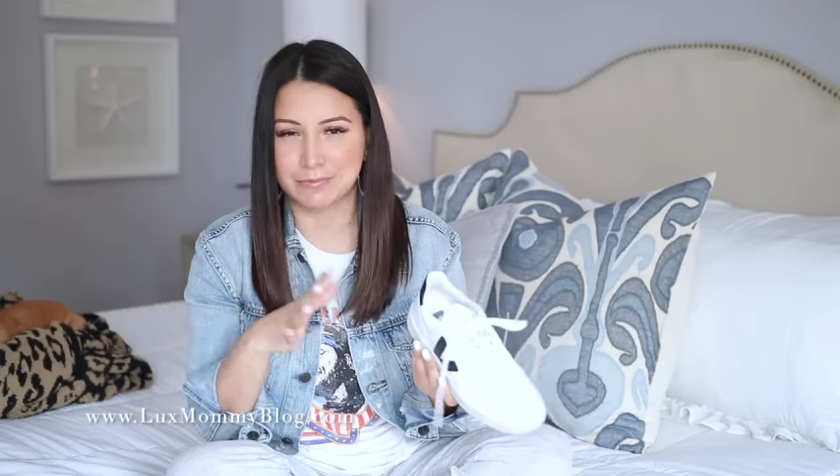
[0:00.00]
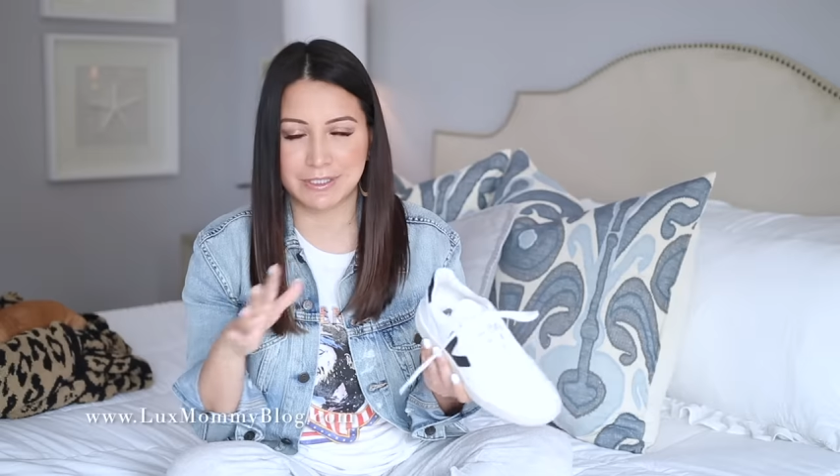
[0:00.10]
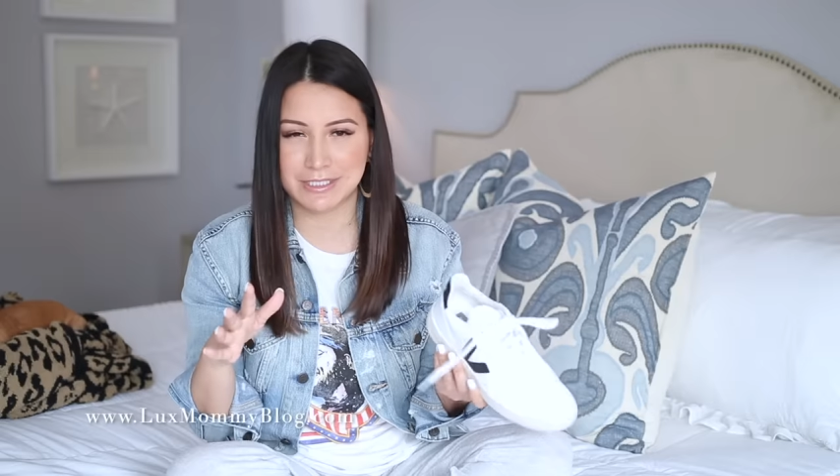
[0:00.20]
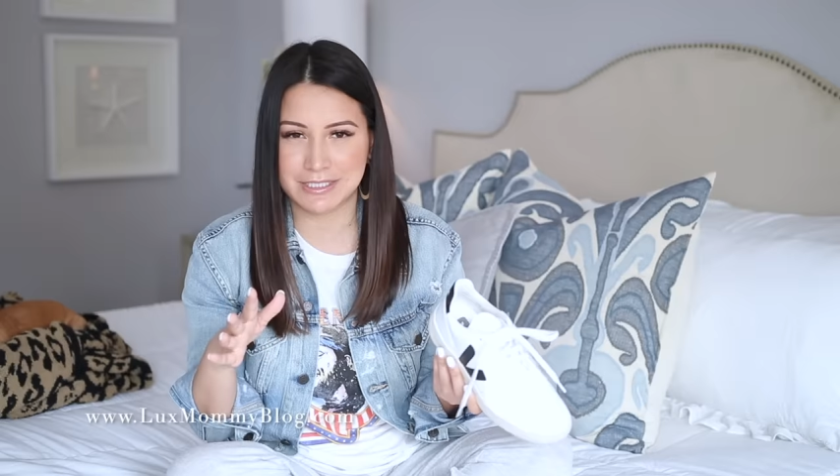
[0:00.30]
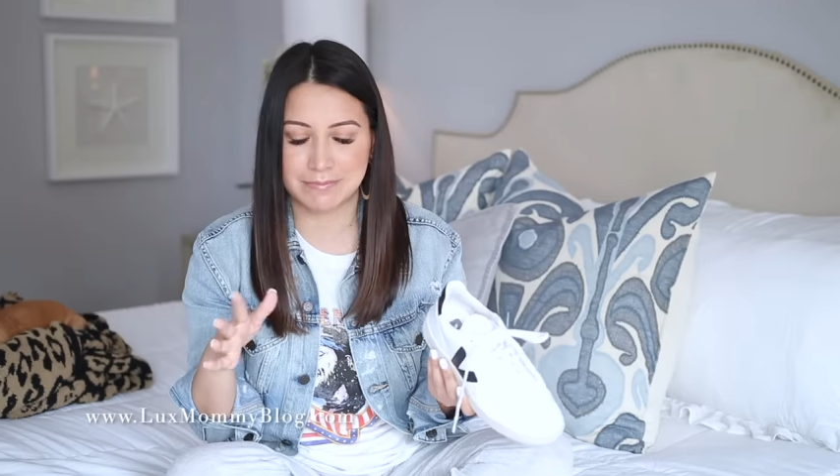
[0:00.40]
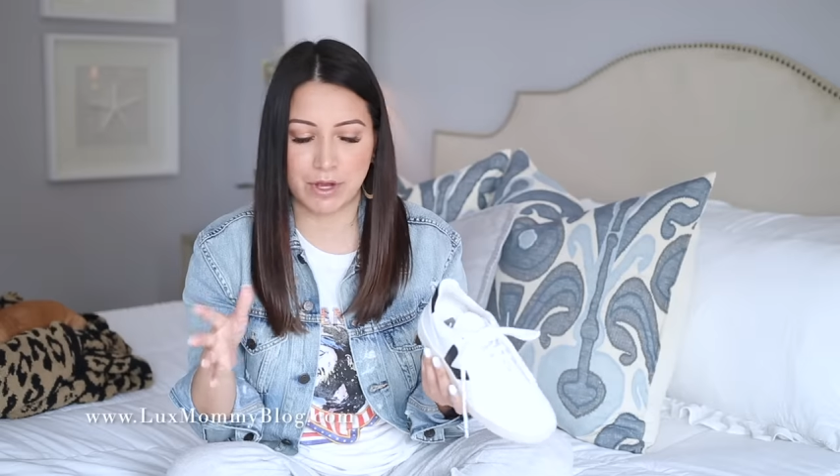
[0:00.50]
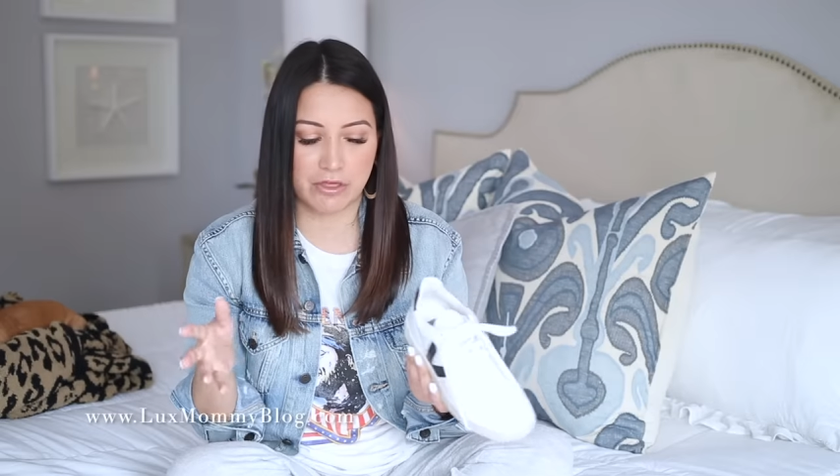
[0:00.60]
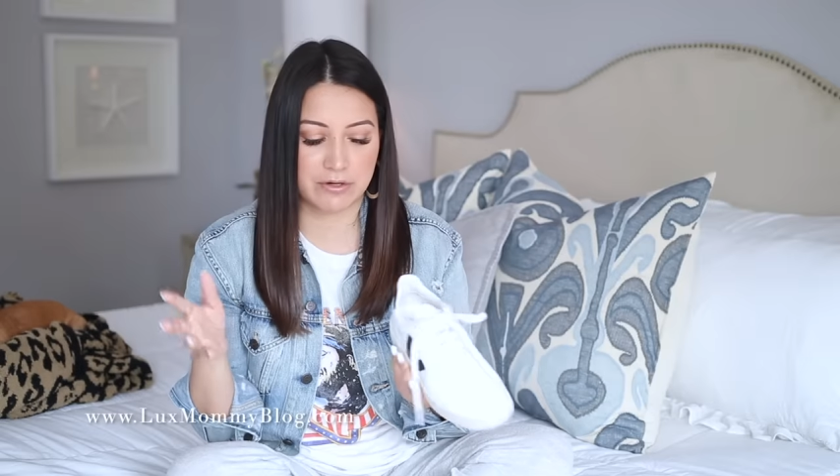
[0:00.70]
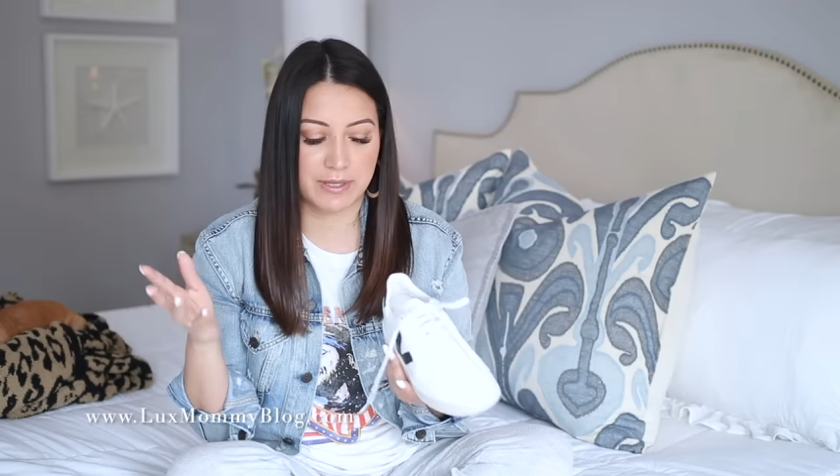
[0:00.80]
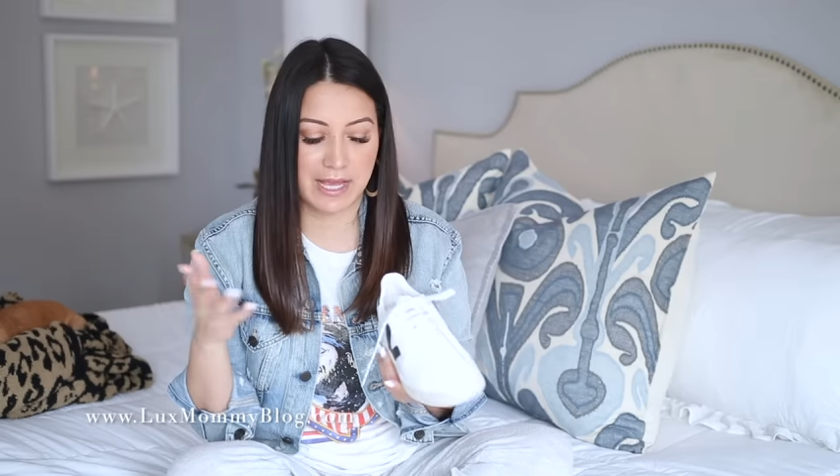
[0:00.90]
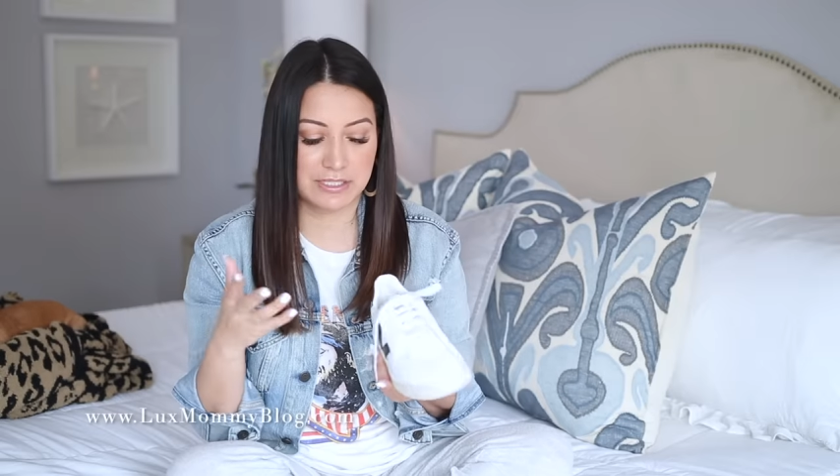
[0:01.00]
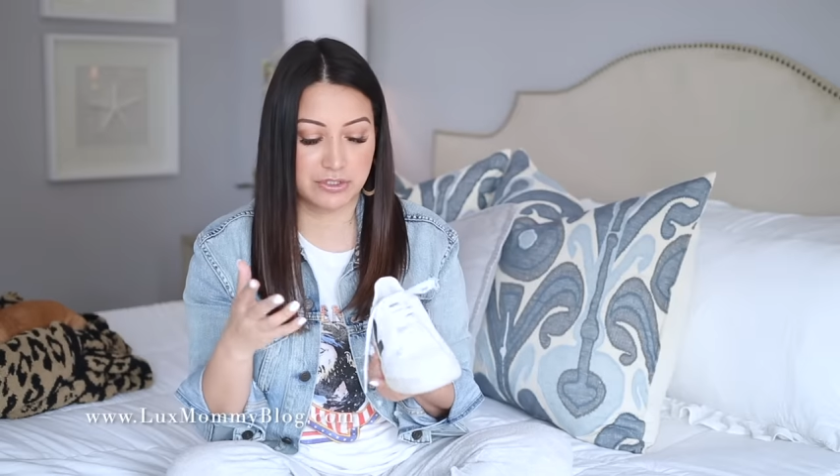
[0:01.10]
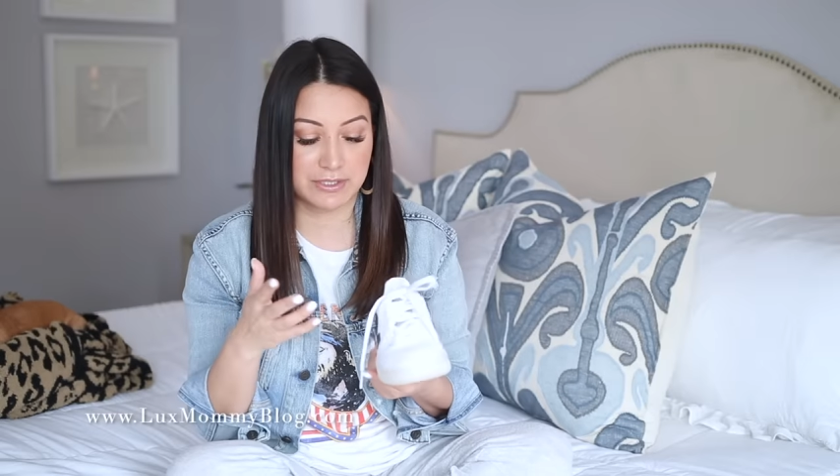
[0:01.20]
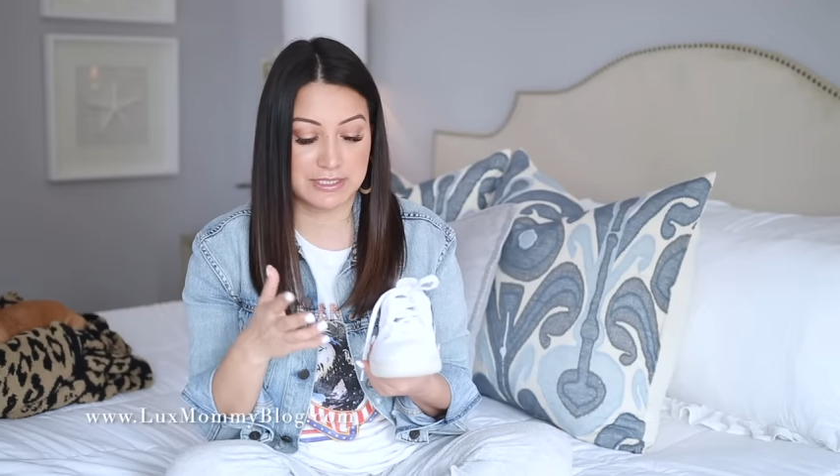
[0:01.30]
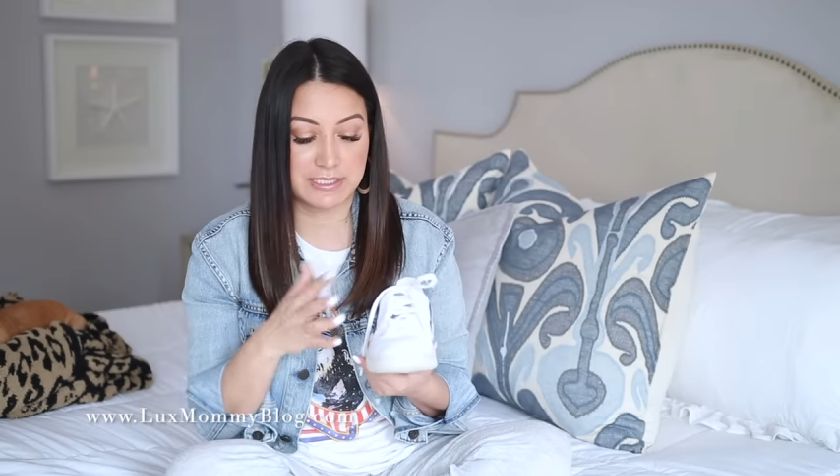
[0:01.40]
It really doesn't bother me. As
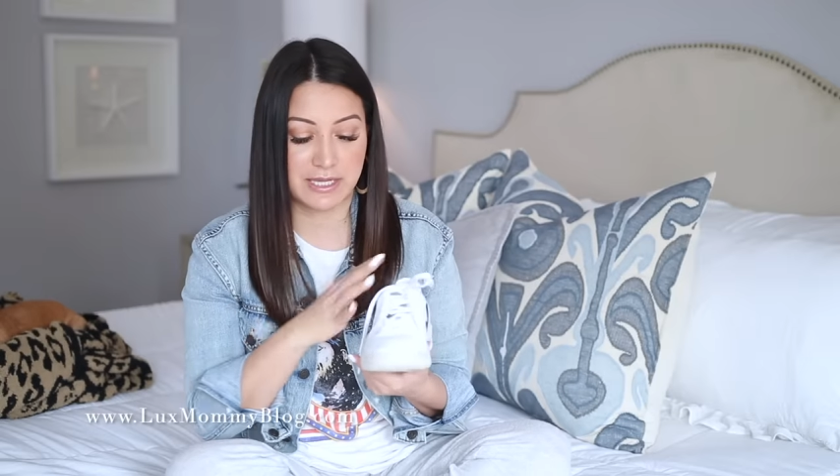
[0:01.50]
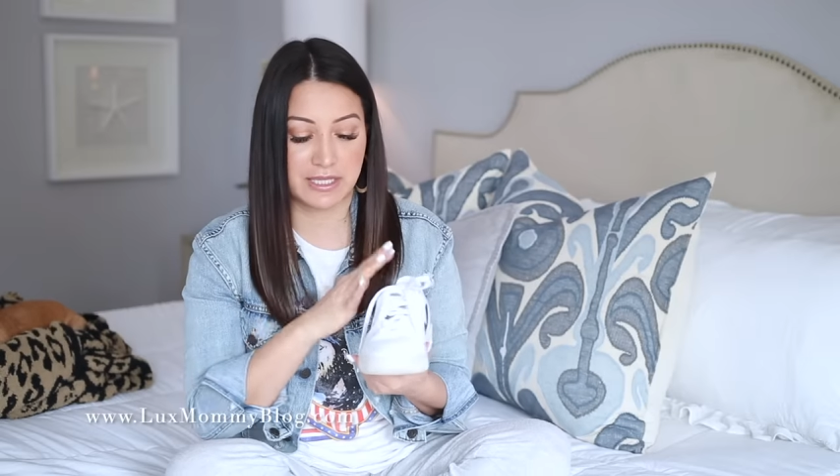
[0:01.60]
you can see,